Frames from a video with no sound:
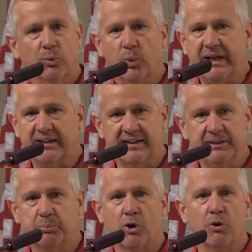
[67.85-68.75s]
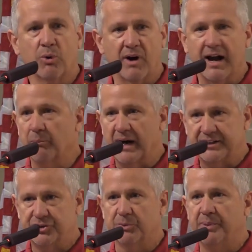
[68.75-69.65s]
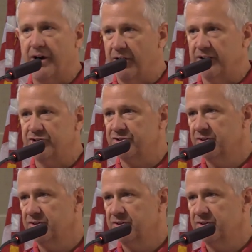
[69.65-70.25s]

weekly program at your parish